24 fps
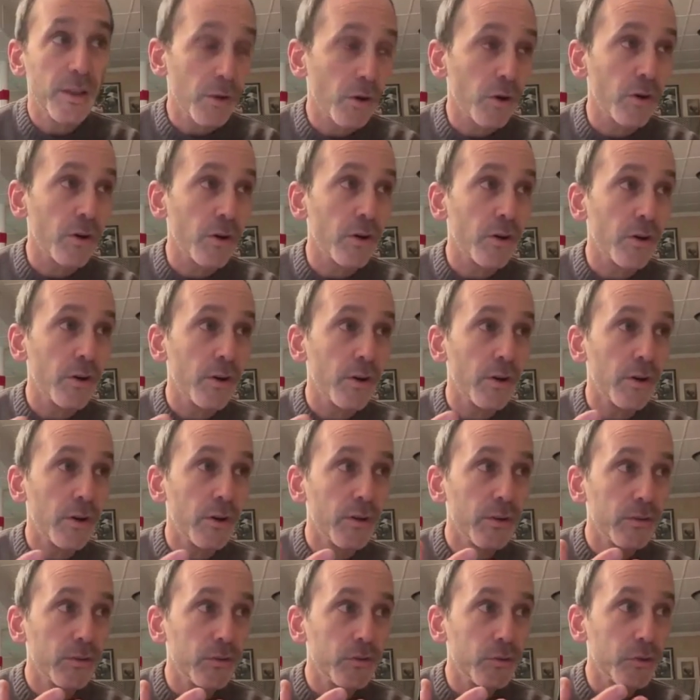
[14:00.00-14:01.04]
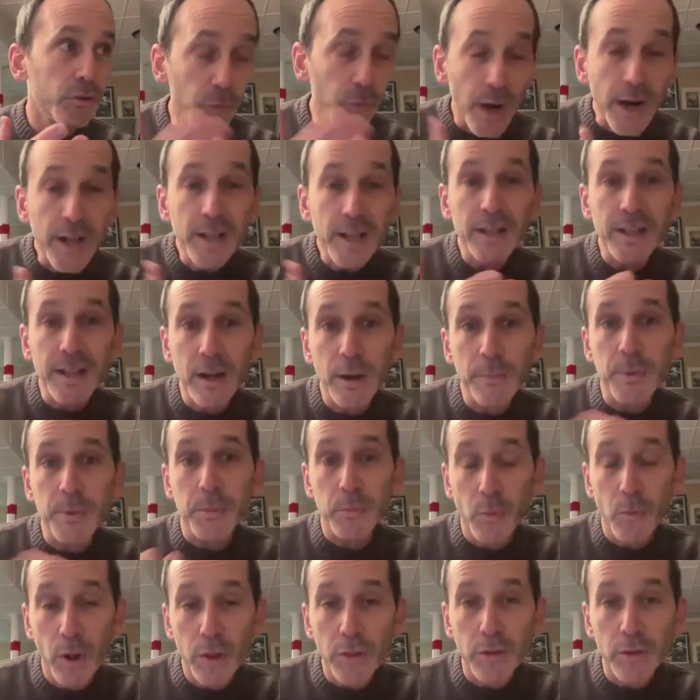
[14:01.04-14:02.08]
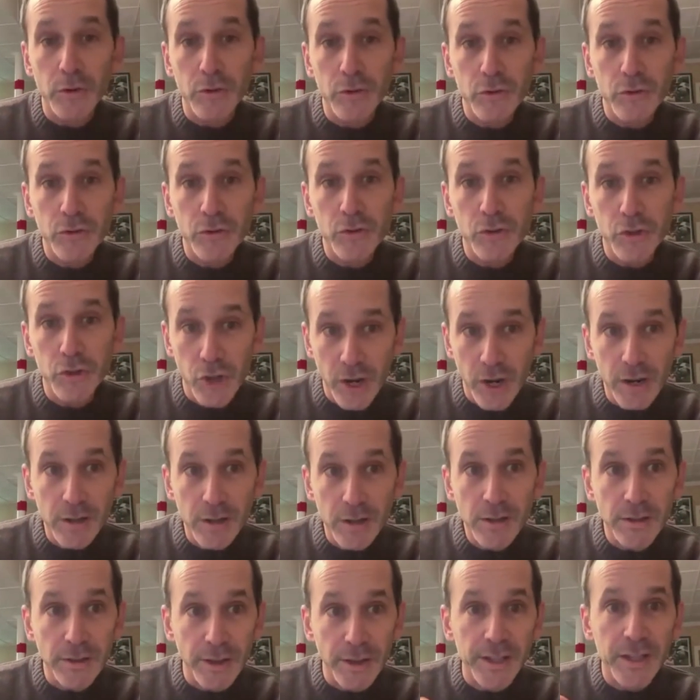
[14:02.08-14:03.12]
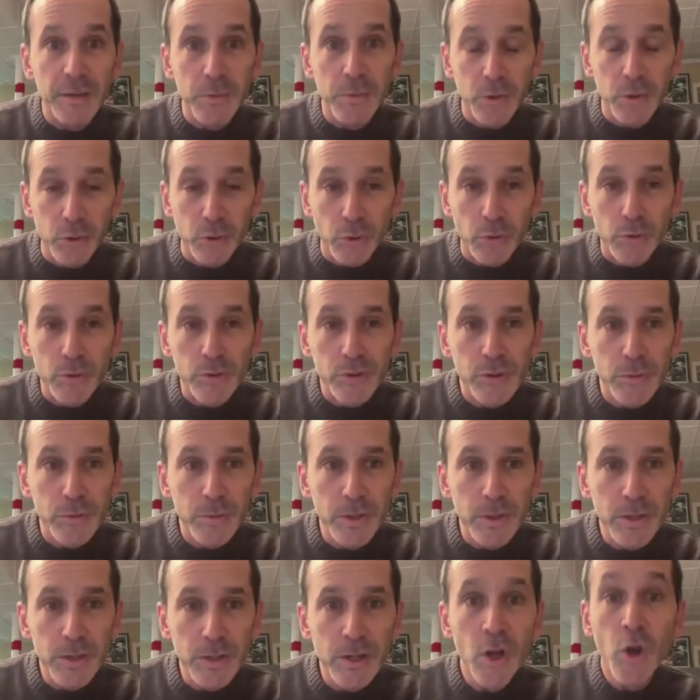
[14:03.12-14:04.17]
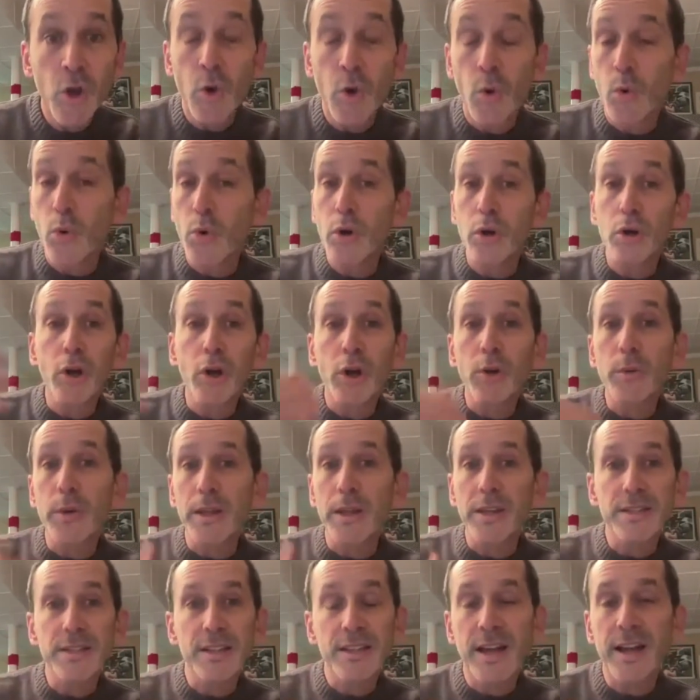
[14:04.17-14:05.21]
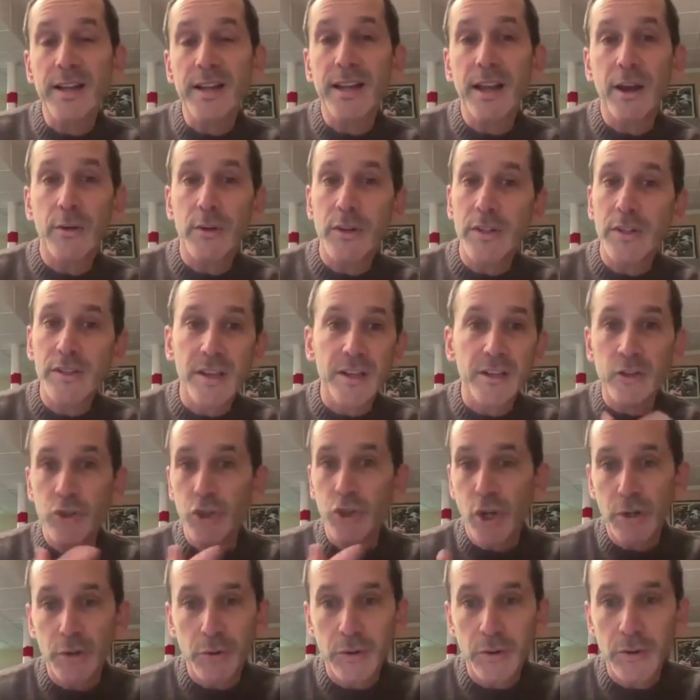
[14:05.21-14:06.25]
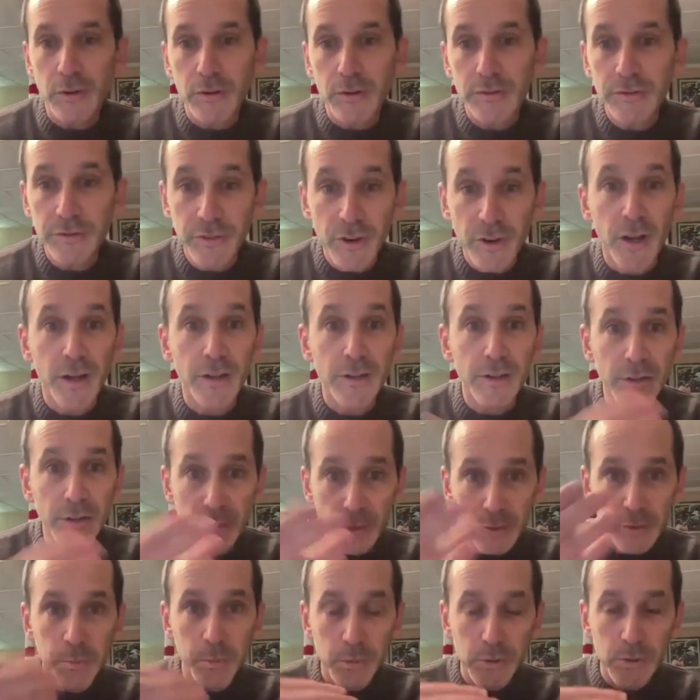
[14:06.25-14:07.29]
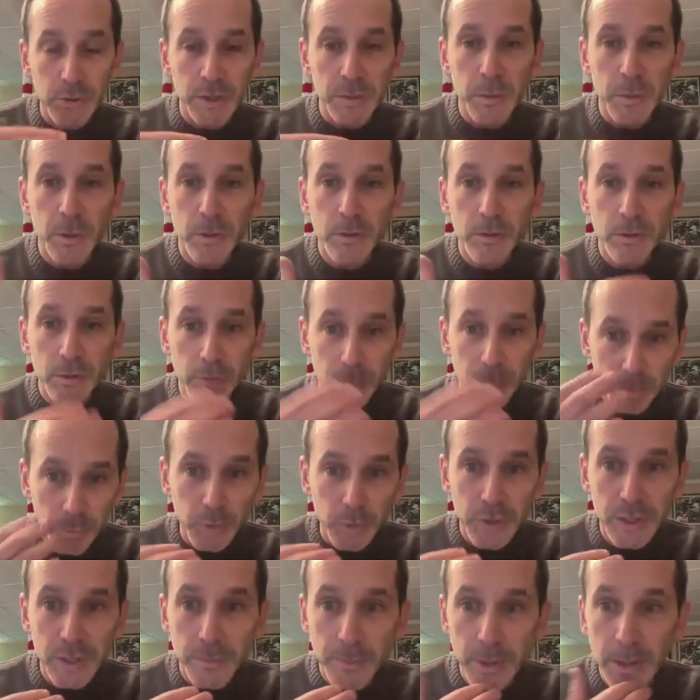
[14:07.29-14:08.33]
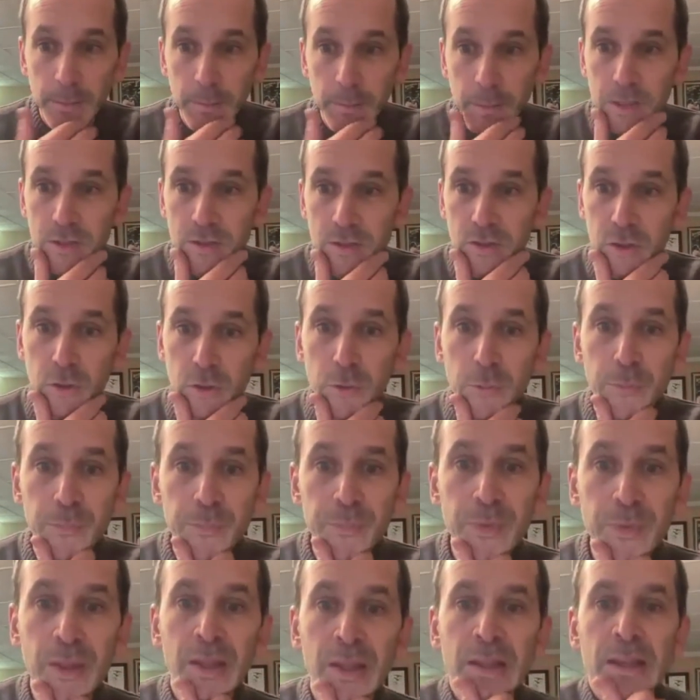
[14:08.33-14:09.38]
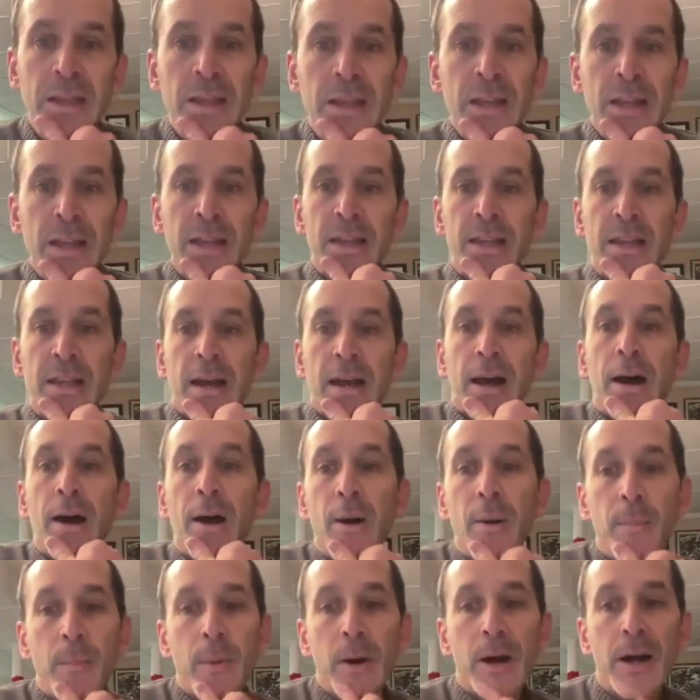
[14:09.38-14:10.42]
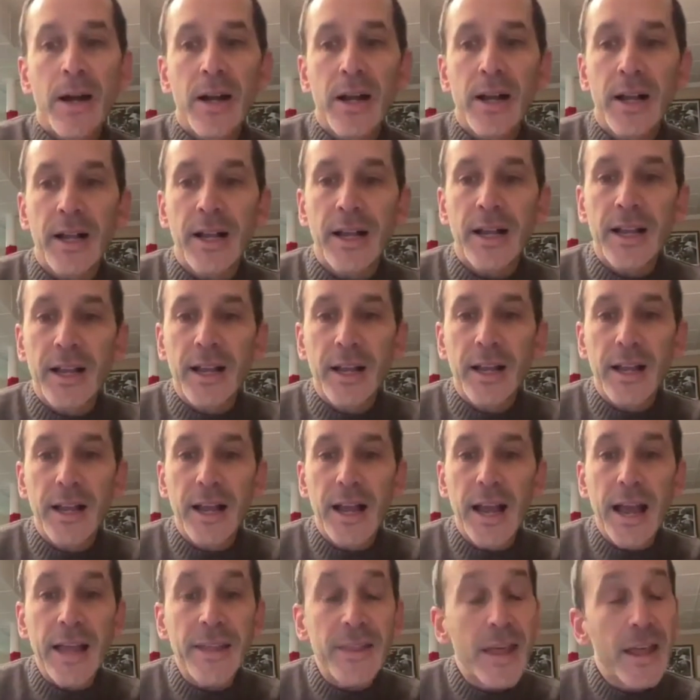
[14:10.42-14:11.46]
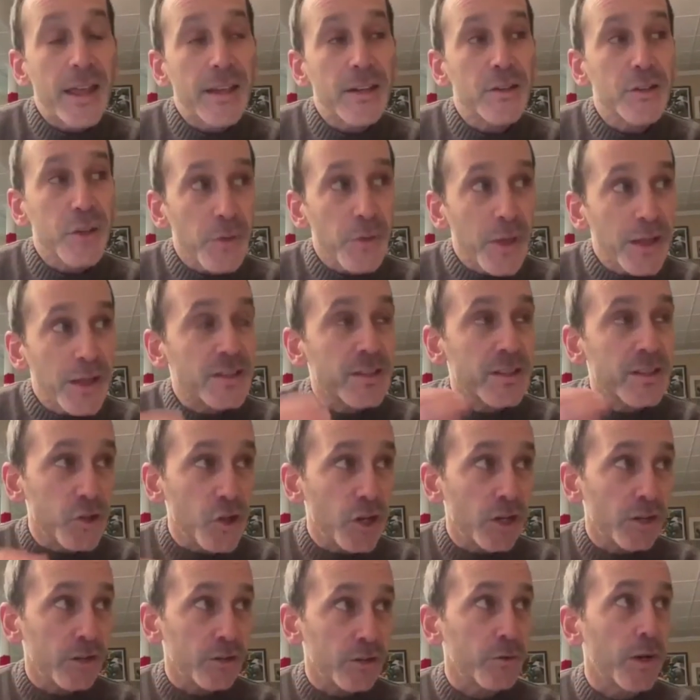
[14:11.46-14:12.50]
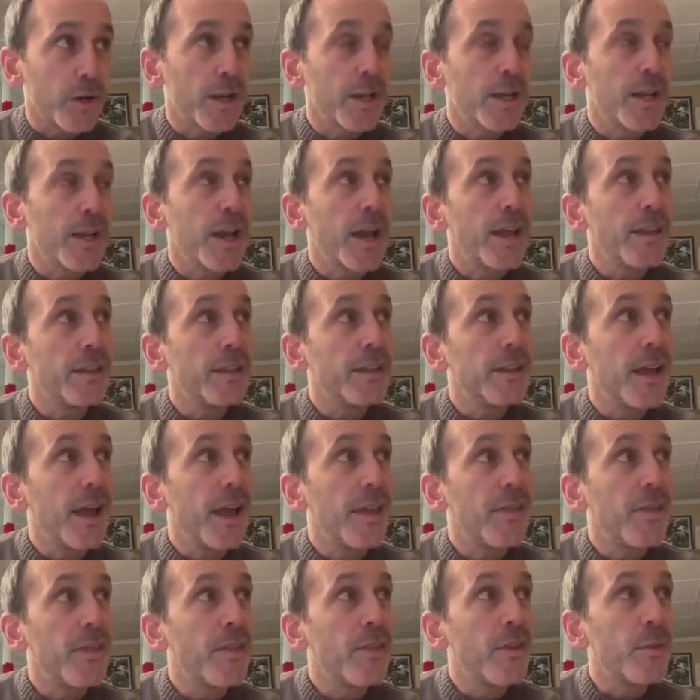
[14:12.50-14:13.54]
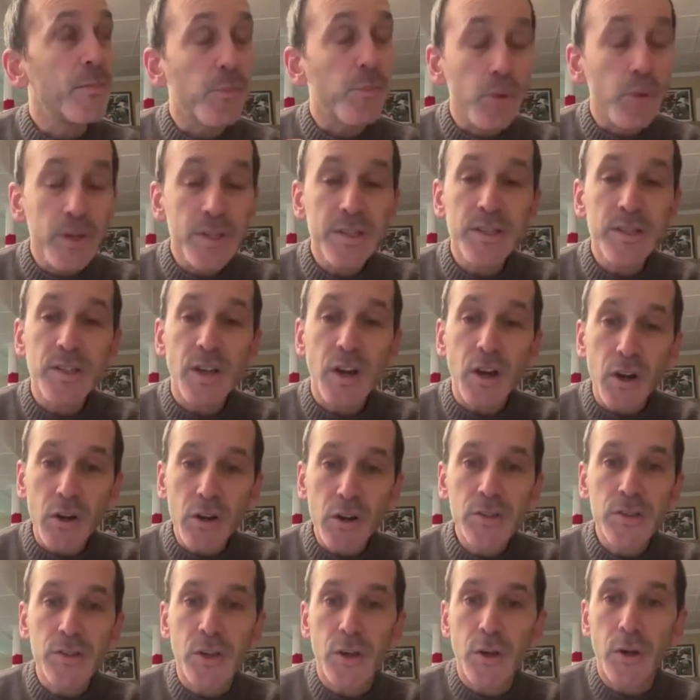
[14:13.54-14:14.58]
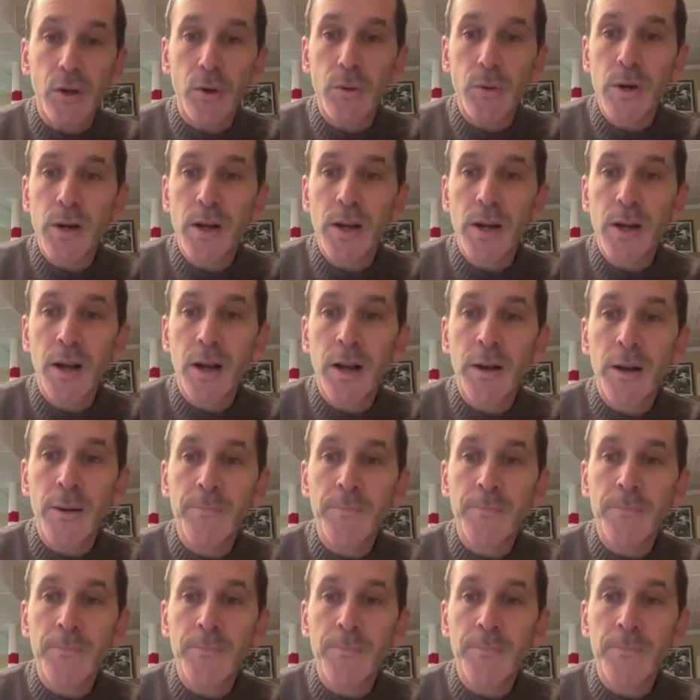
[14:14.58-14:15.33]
either directly help them run their jail and like keep their doors open, or go into that county's like general fund. Those per diem payments do. Um, and then so that's the jails, right? And then the prisons also